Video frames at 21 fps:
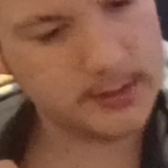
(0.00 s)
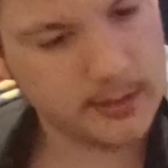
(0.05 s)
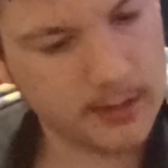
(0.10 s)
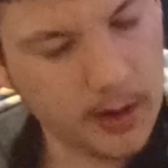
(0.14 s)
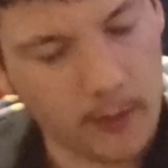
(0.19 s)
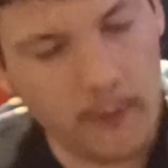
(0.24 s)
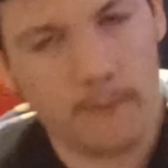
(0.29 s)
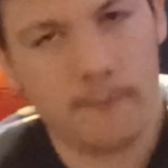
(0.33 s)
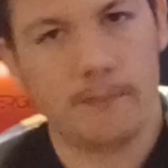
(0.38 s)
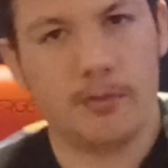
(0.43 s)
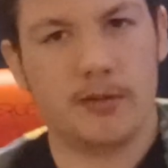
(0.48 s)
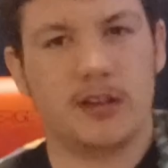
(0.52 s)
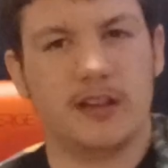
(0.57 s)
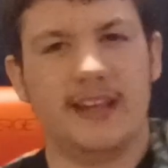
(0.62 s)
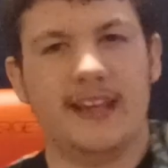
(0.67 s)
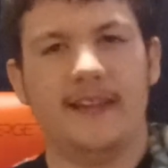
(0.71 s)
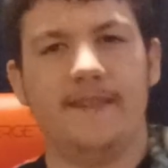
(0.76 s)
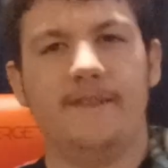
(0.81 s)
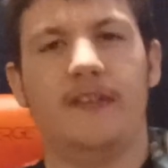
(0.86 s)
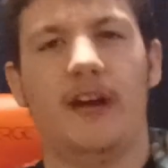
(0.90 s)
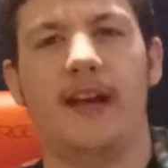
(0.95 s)
don't
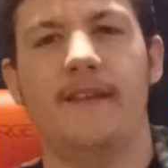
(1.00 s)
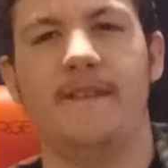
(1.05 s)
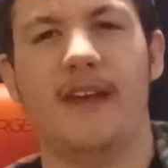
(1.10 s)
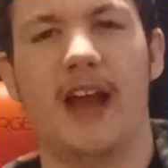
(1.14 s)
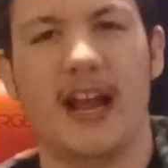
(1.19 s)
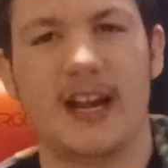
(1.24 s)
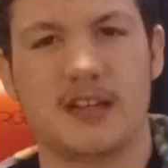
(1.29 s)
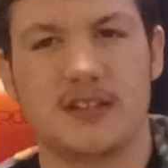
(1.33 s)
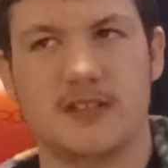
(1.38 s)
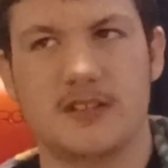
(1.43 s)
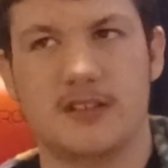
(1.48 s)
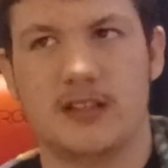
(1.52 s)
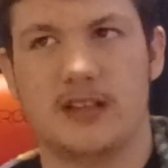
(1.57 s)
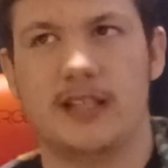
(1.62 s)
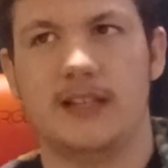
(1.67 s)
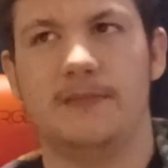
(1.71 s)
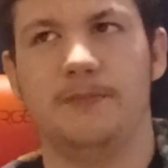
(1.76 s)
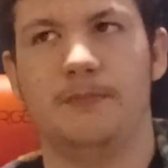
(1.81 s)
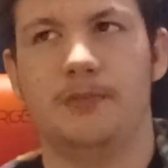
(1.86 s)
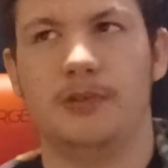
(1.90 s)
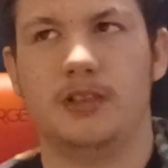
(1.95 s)
believe I've
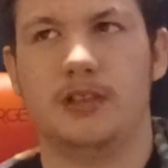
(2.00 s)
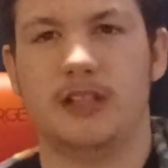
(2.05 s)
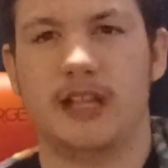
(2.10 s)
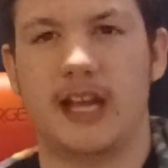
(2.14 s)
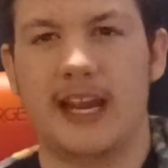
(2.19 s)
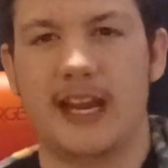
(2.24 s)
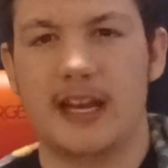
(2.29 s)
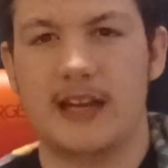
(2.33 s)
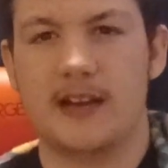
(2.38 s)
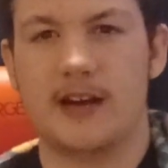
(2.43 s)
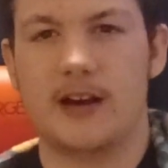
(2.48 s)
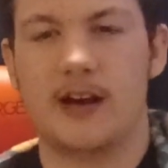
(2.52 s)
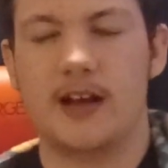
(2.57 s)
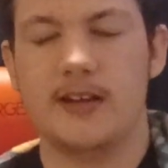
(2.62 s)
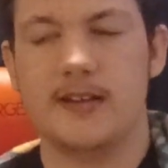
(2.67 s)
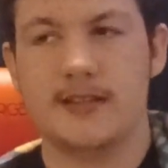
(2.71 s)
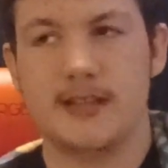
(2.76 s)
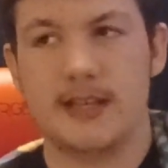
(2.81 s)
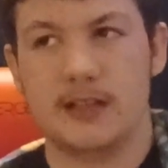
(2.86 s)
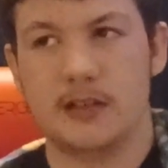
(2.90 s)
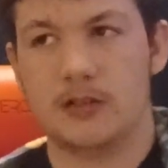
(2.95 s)
actually played
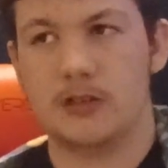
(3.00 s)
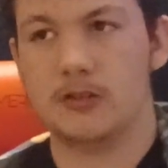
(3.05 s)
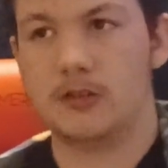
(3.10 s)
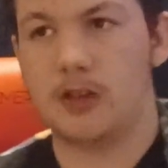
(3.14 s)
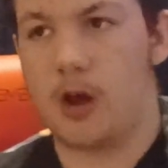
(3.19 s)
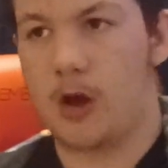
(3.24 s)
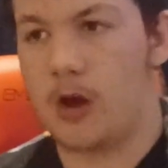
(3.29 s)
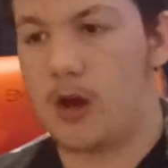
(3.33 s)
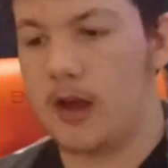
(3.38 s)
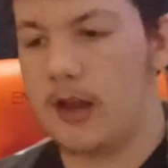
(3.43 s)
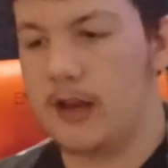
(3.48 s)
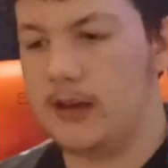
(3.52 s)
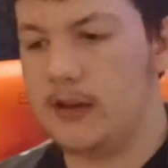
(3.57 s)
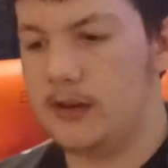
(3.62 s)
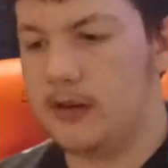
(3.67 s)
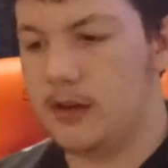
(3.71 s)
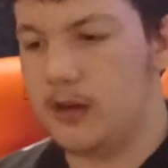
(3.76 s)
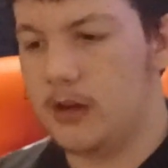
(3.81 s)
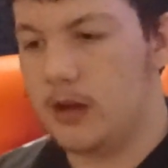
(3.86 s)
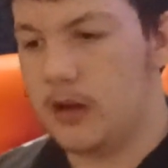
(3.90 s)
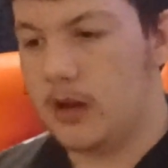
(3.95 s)
Until Dawn.